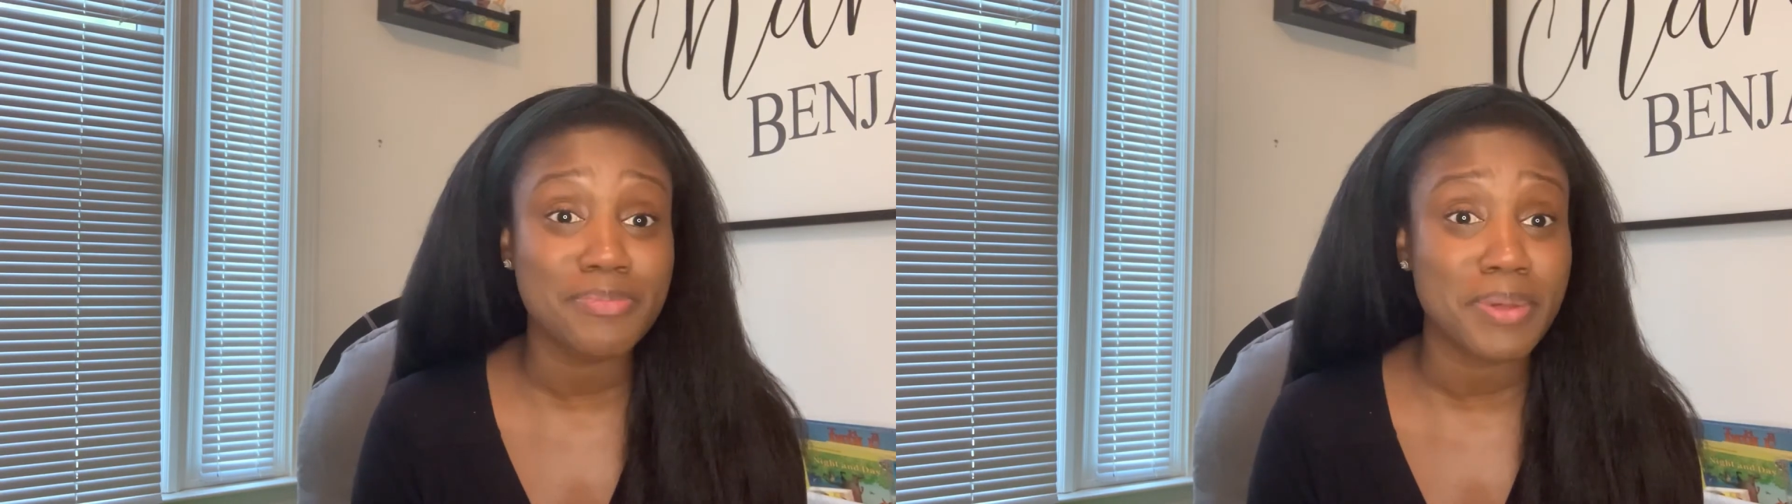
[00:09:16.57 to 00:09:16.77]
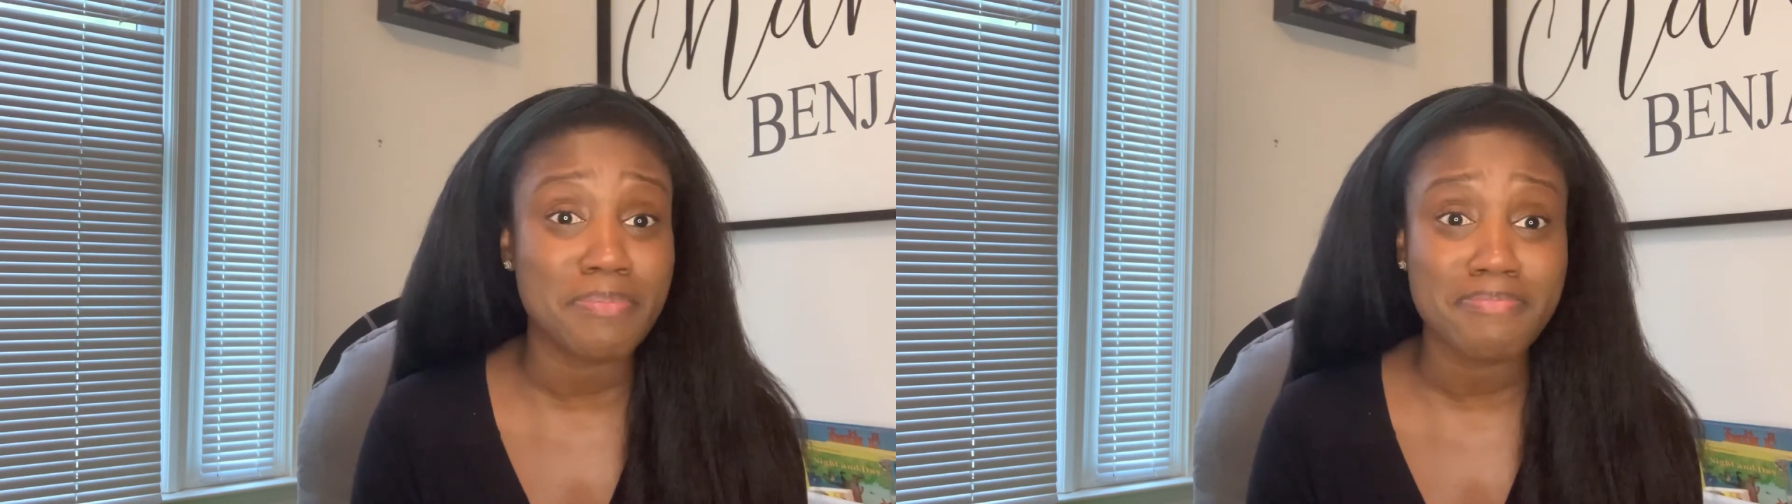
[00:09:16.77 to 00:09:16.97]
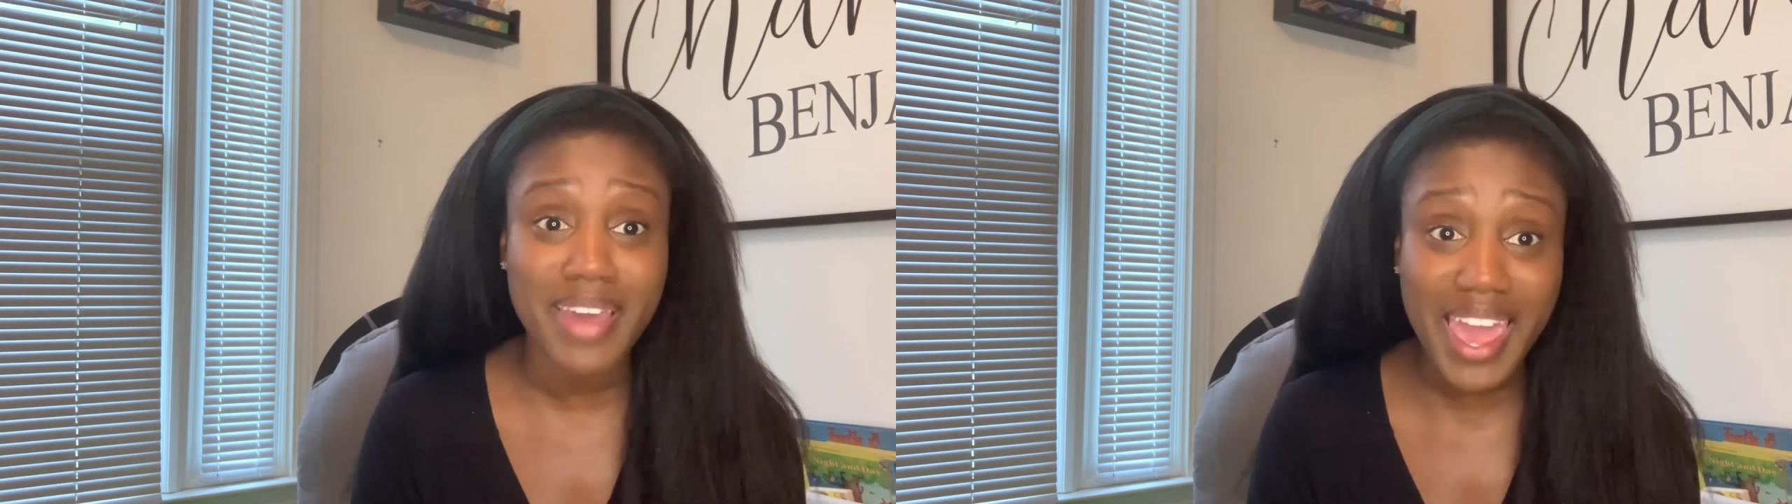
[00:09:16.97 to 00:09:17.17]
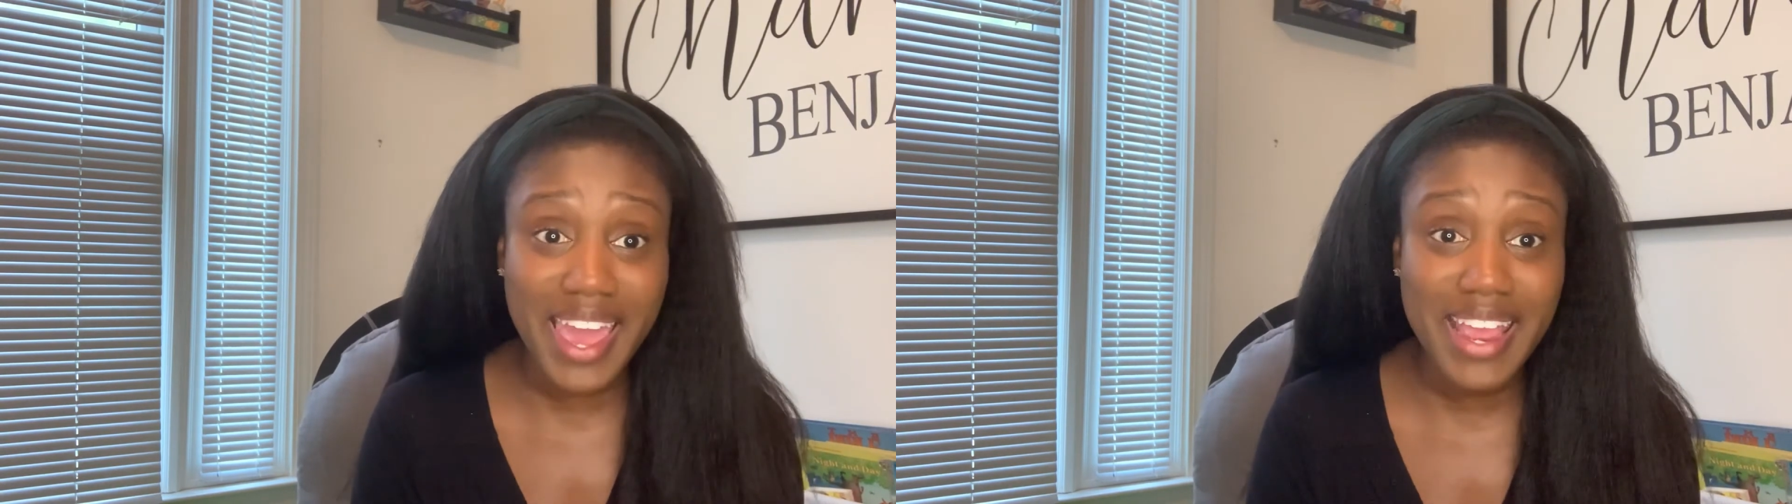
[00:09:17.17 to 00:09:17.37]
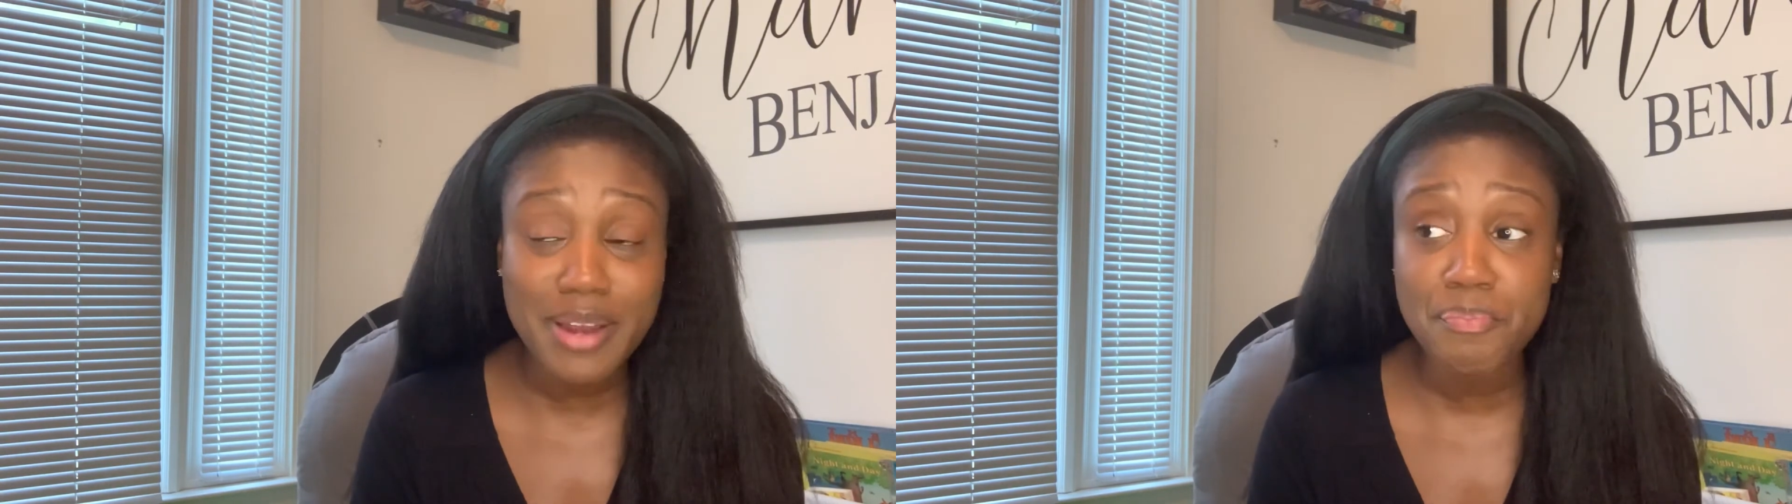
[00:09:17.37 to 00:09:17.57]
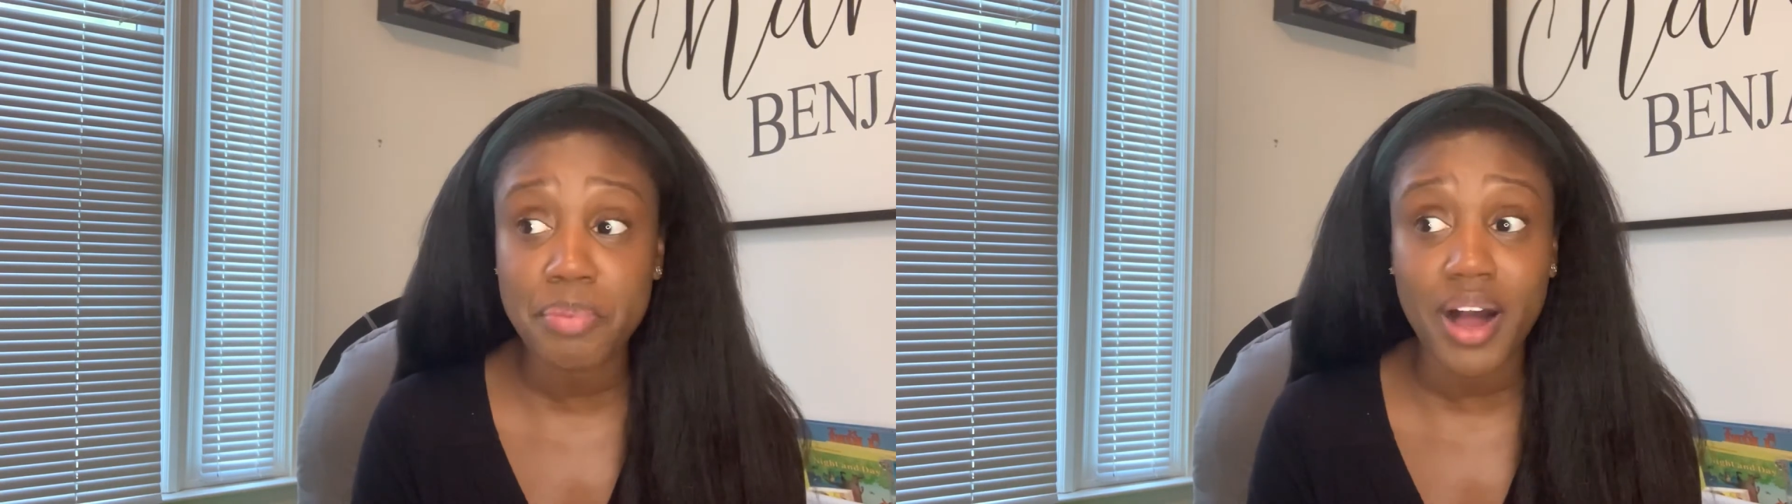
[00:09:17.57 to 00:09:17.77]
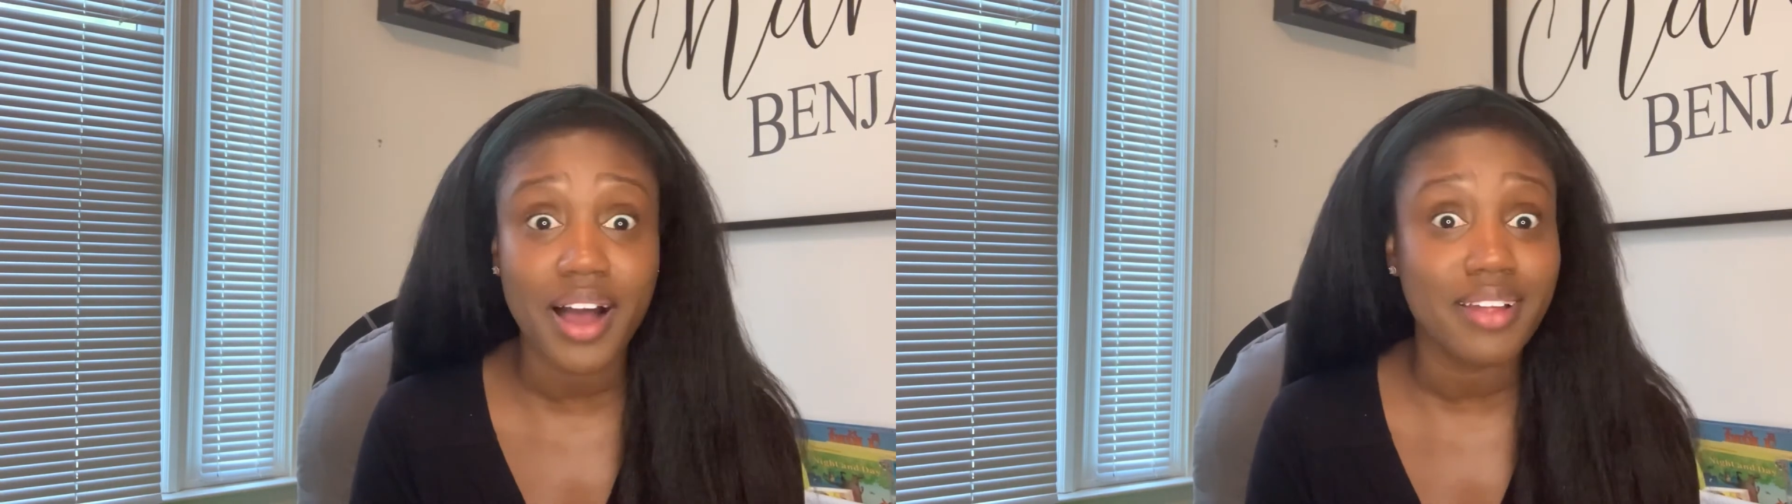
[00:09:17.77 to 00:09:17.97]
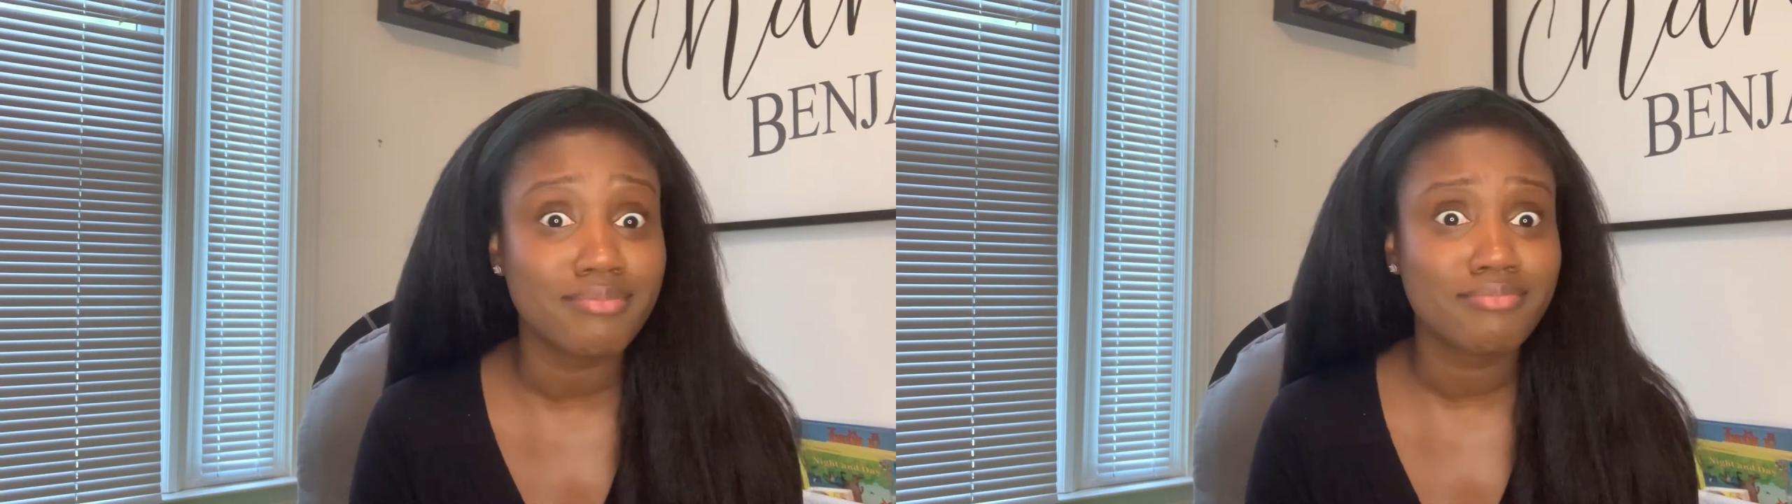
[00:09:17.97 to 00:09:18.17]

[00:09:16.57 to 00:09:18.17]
to be made, but